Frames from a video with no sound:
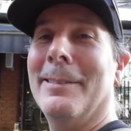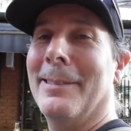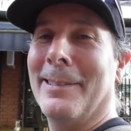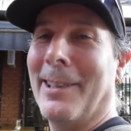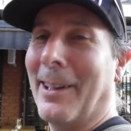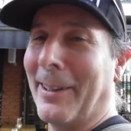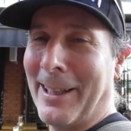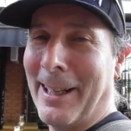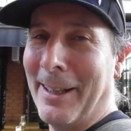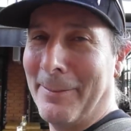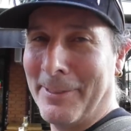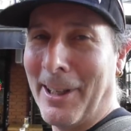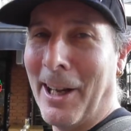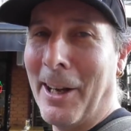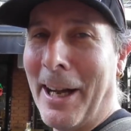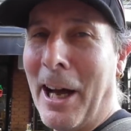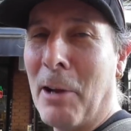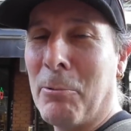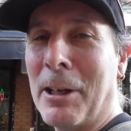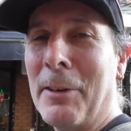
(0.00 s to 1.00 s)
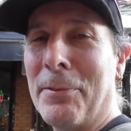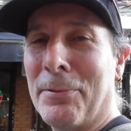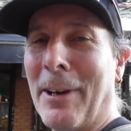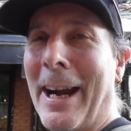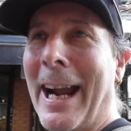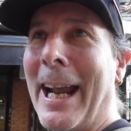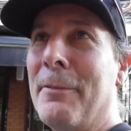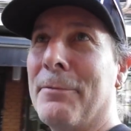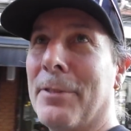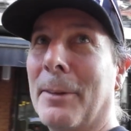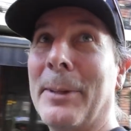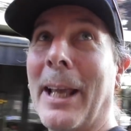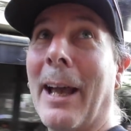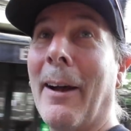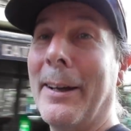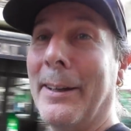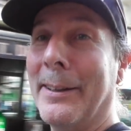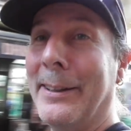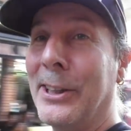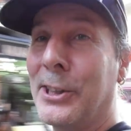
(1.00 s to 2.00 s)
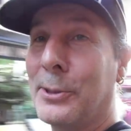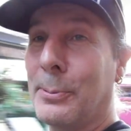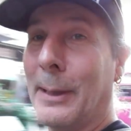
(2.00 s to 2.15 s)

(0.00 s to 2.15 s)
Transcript: Like I'll refrain from going to this